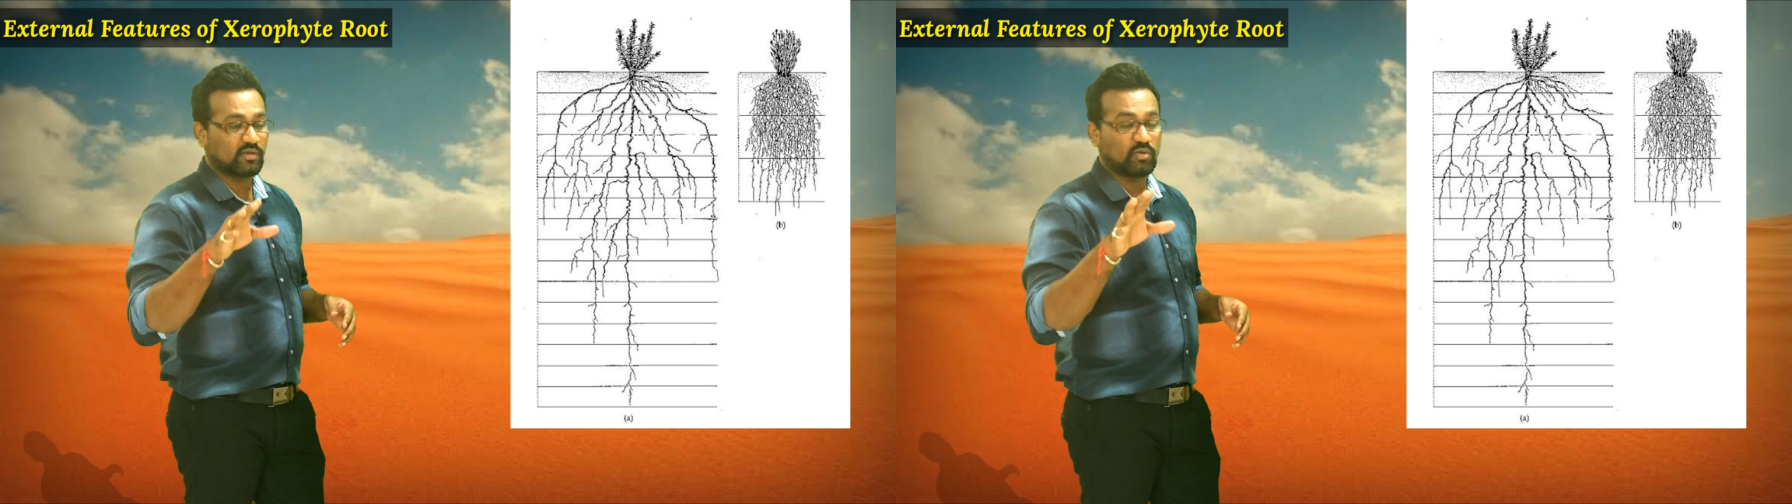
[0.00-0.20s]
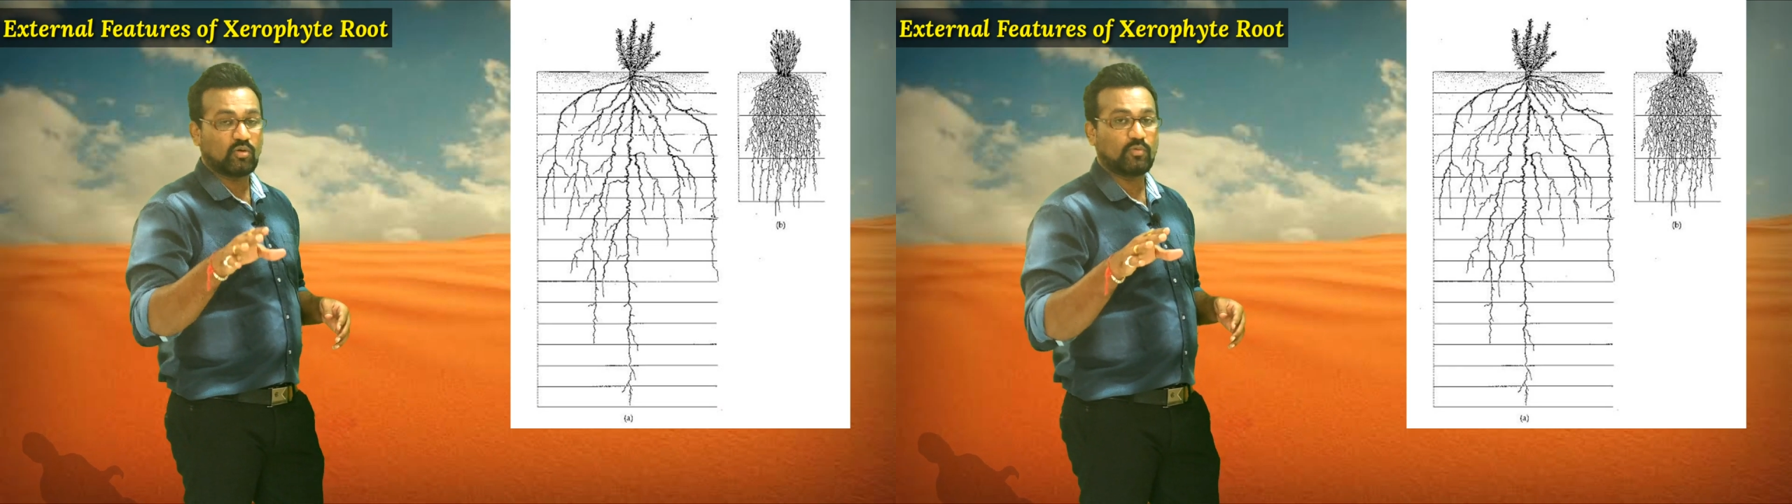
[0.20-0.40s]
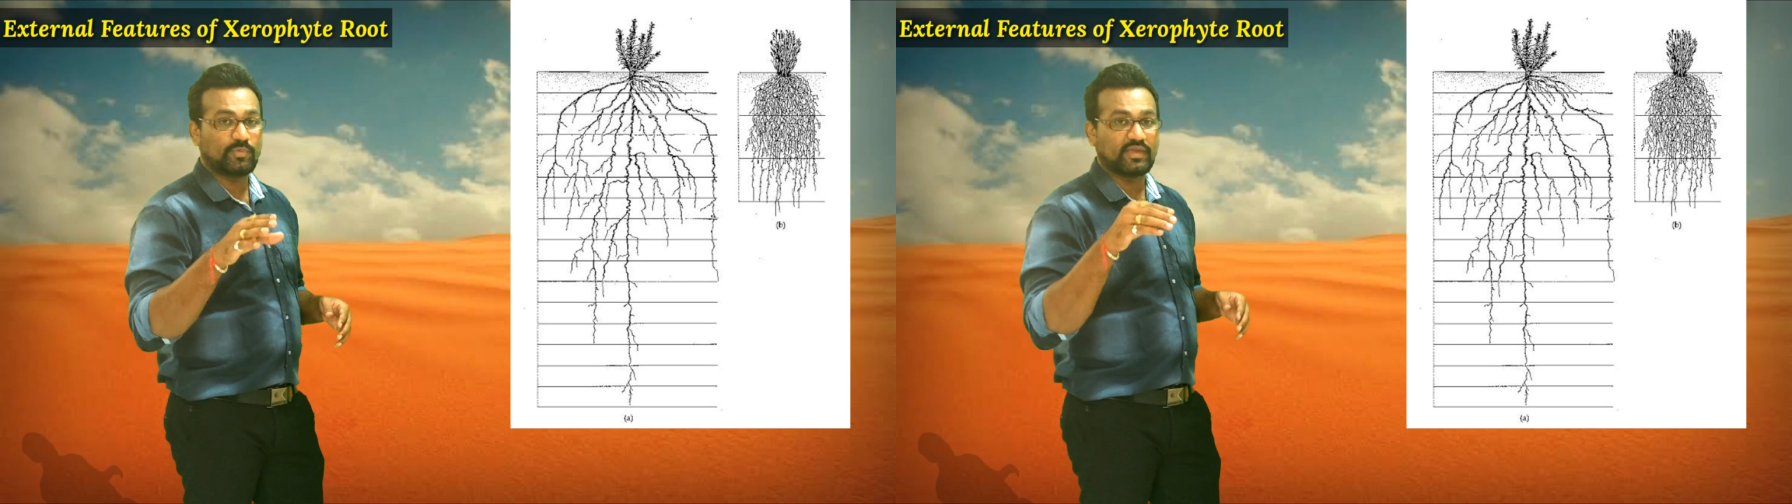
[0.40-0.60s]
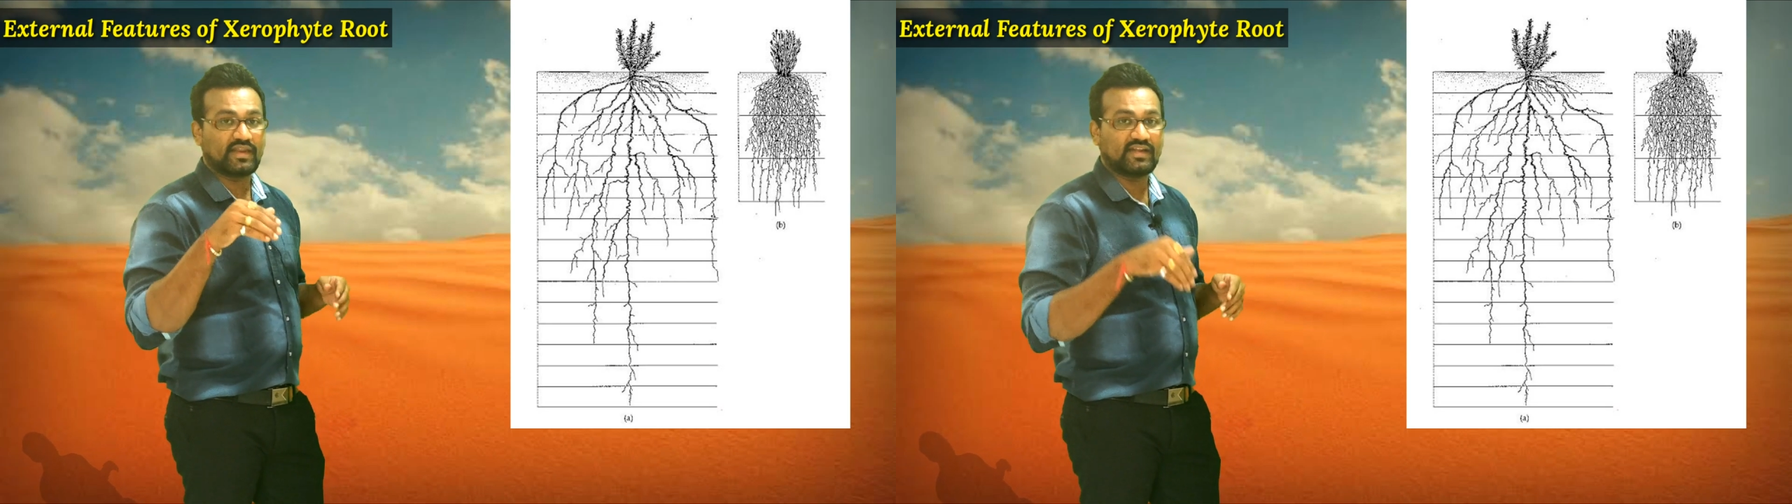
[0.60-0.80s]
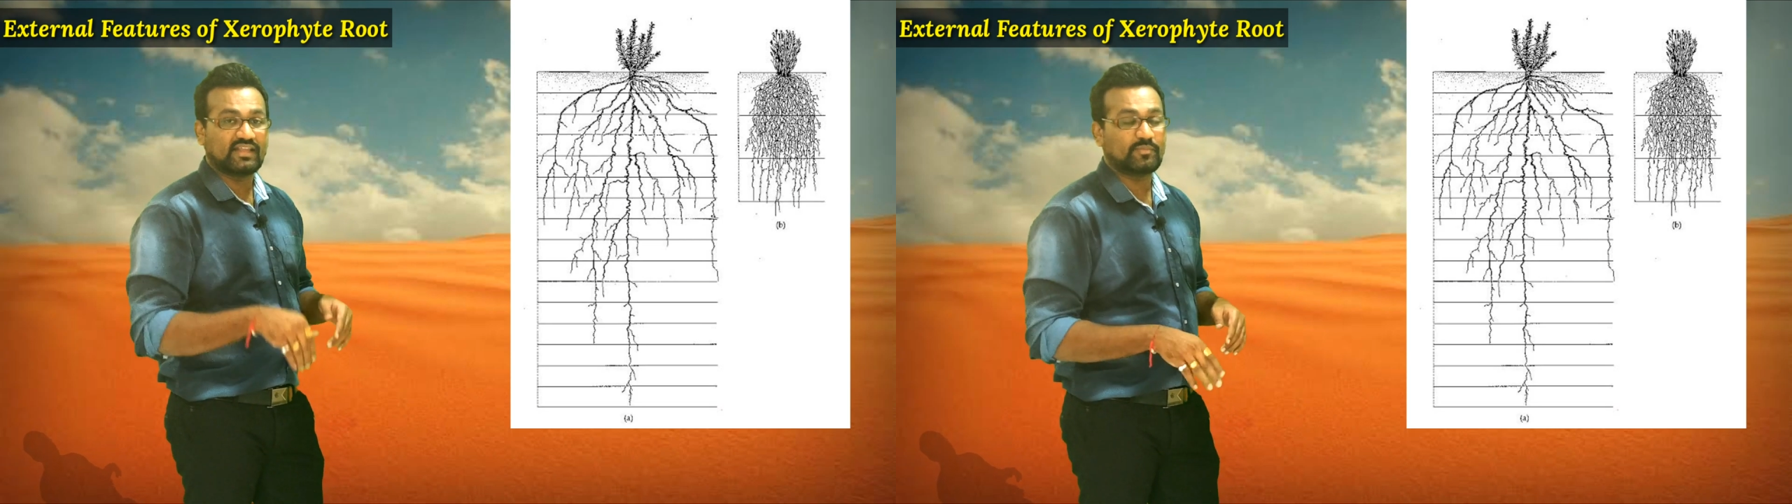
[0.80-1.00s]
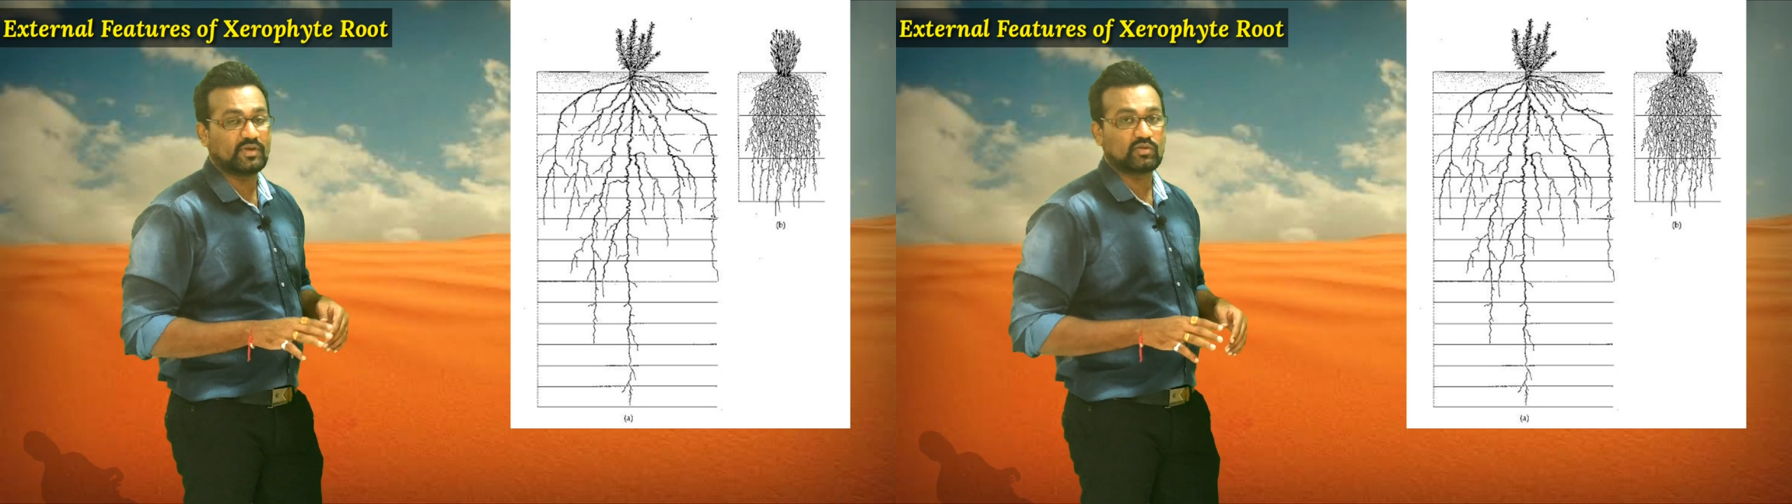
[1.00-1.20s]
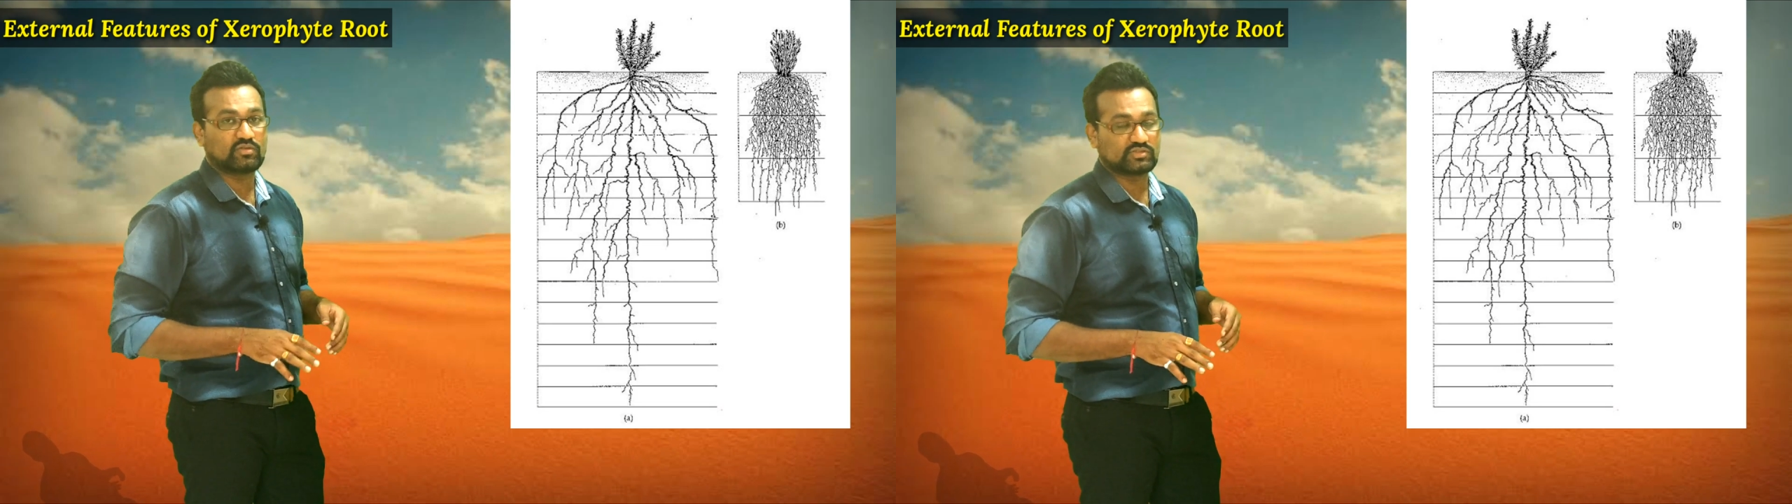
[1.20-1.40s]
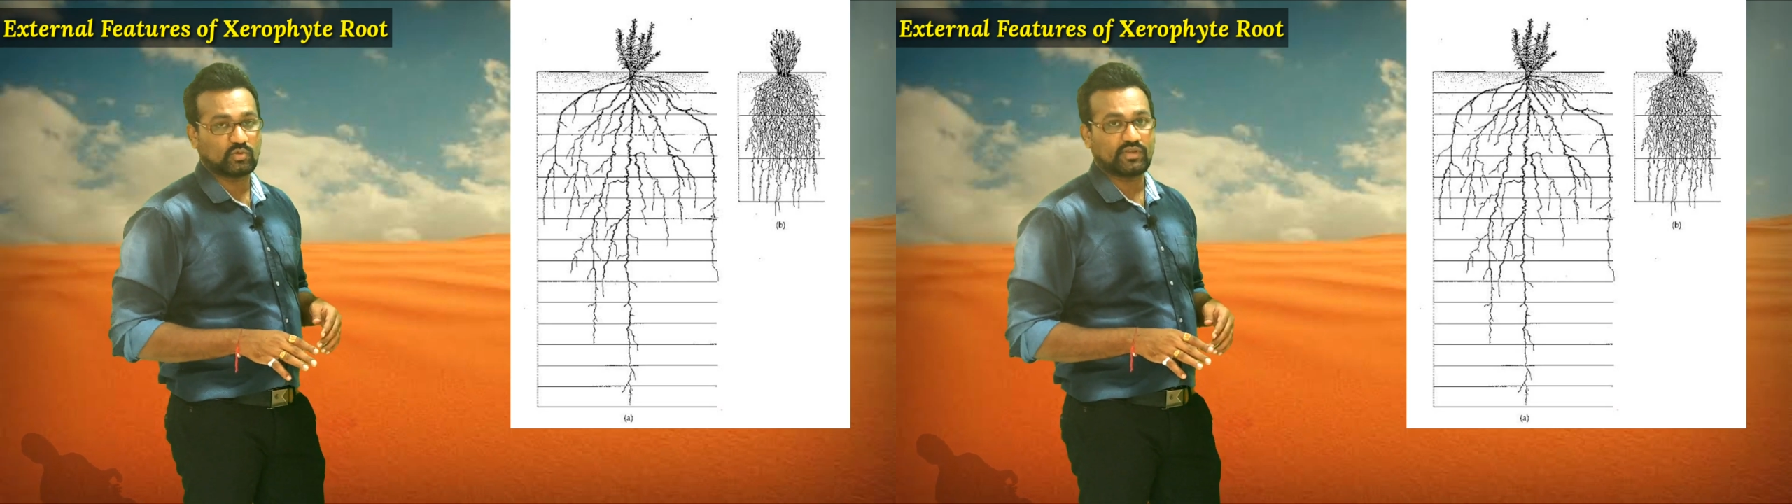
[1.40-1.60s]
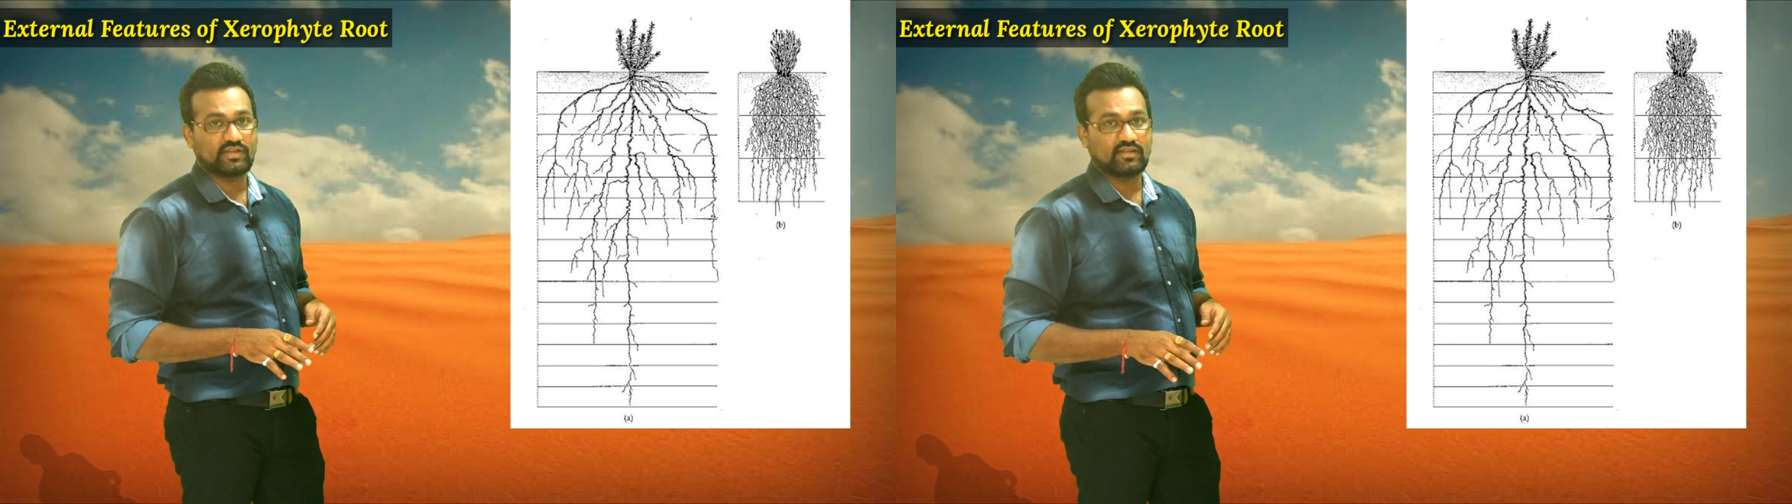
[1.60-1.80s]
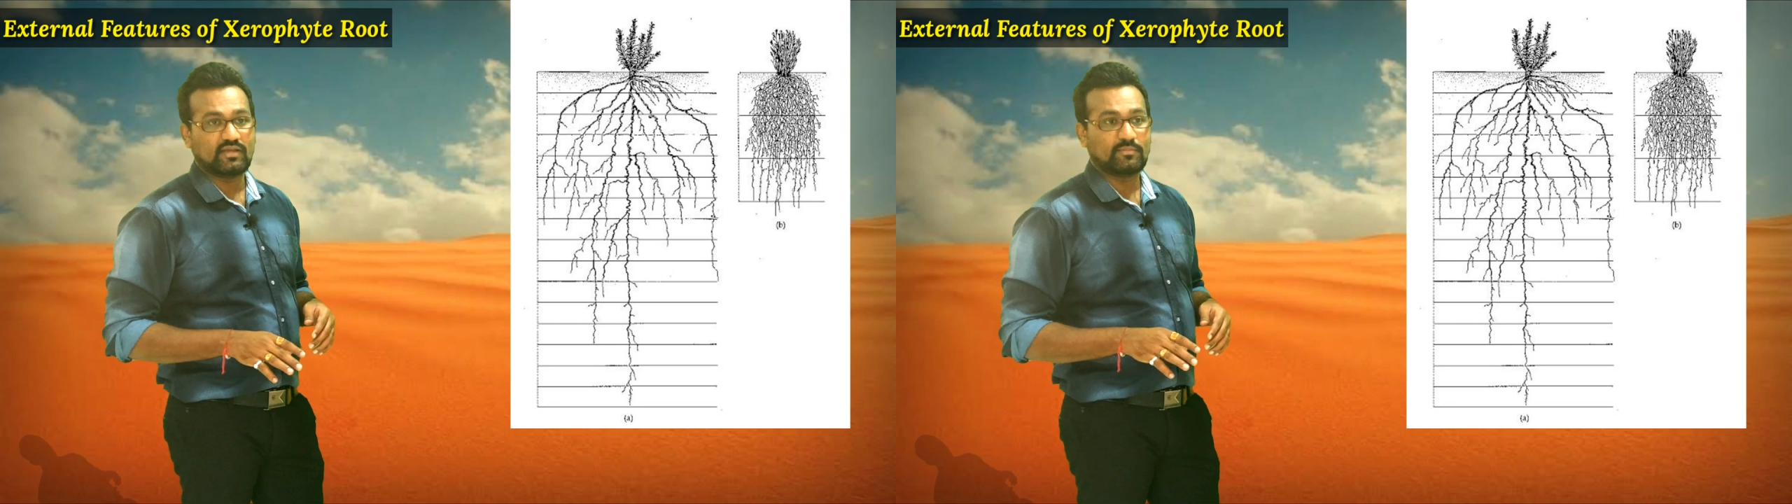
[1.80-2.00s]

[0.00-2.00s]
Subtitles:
go very deep into the soil,